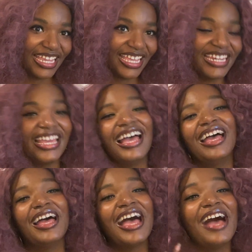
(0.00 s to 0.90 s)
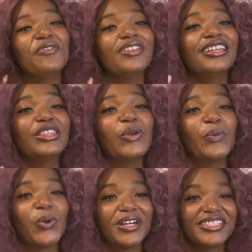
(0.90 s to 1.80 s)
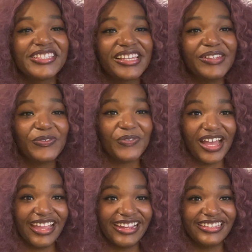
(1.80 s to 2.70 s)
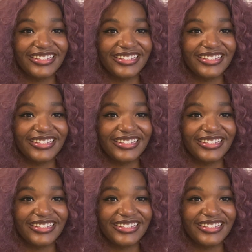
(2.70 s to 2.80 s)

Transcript: I feel like the world is on fire.